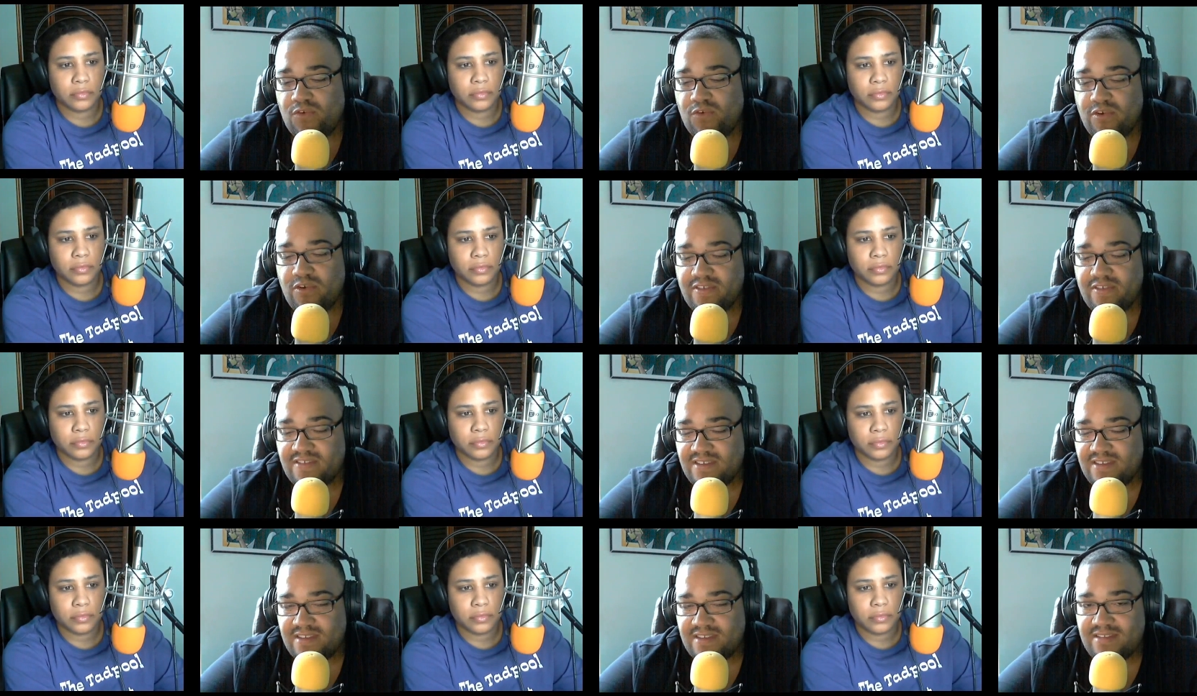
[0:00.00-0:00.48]
Speaker 1: a
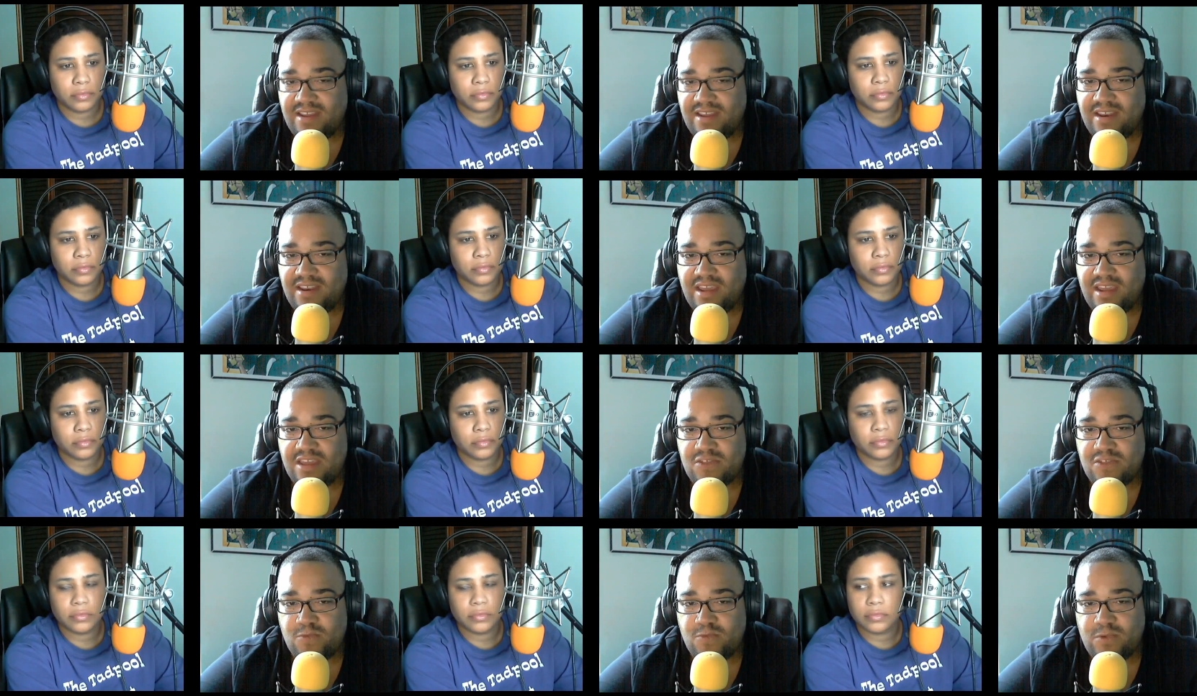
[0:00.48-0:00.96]
sixteen
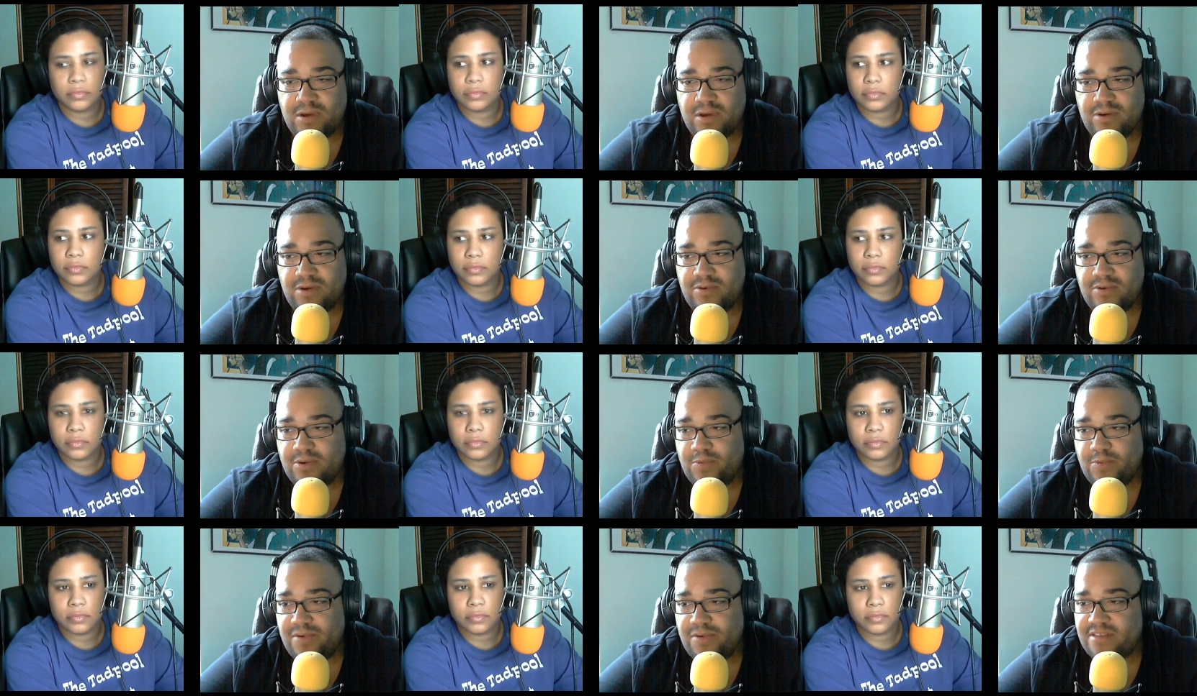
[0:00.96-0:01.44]
inch wheel,
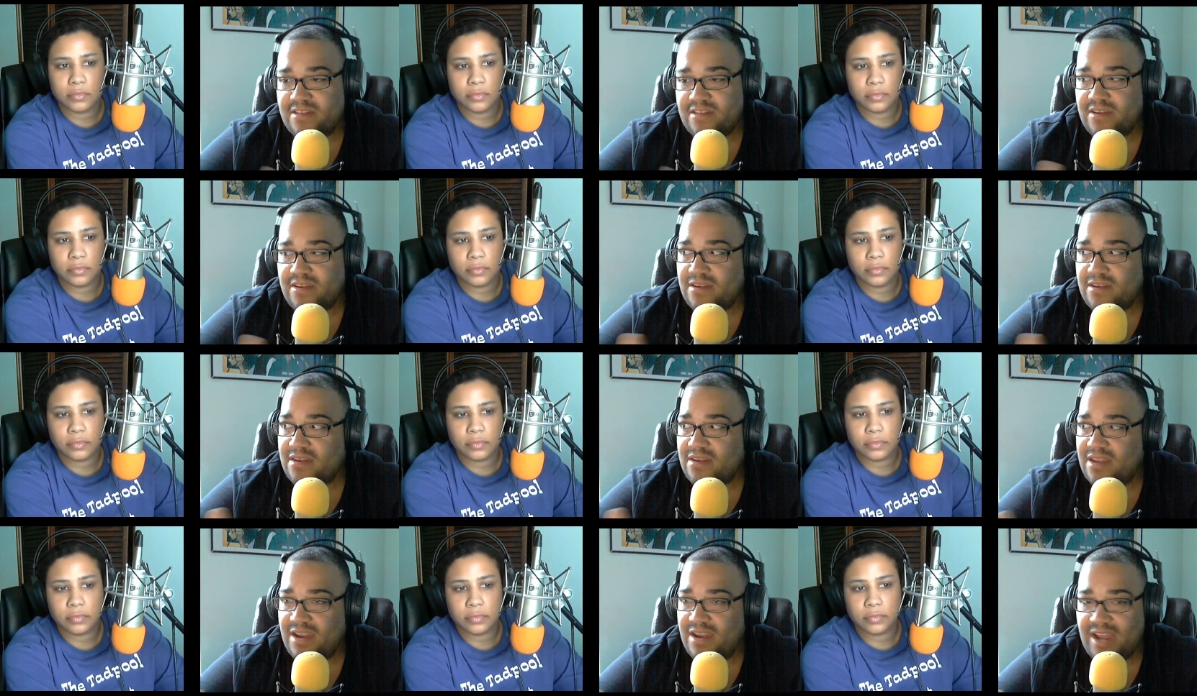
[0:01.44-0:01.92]
and it wasn't.
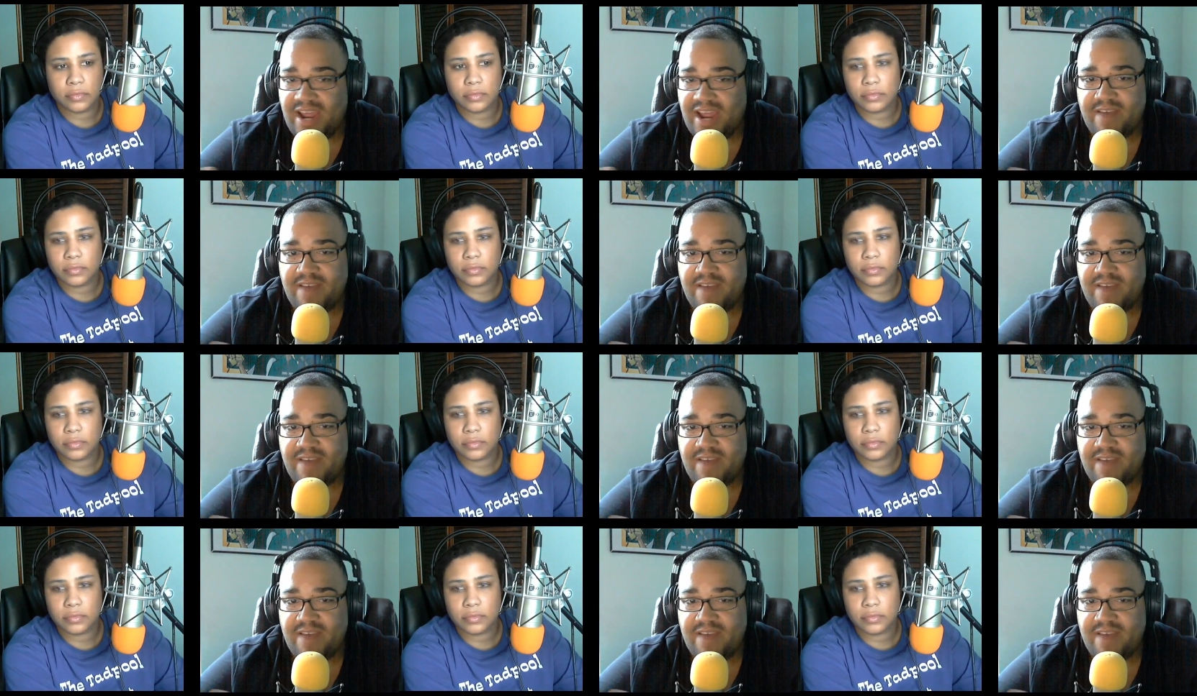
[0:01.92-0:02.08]
And I have